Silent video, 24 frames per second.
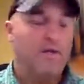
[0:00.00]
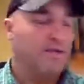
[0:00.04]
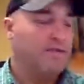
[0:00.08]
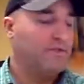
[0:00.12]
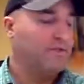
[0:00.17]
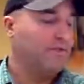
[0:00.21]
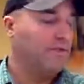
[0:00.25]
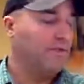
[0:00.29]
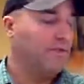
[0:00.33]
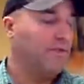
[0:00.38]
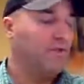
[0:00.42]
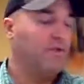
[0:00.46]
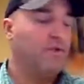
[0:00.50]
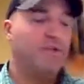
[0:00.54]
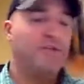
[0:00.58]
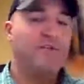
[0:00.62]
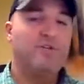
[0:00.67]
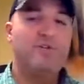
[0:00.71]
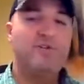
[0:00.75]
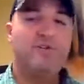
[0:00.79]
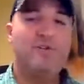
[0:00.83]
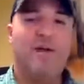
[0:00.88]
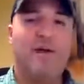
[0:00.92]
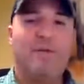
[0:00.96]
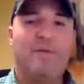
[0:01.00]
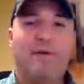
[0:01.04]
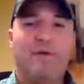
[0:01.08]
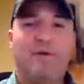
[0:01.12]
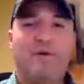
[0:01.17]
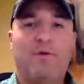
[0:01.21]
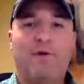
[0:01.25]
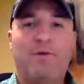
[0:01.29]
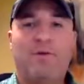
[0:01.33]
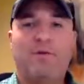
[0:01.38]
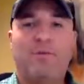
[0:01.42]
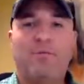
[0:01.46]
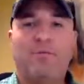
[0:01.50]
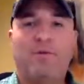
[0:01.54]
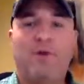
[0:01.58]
So you can do that by going to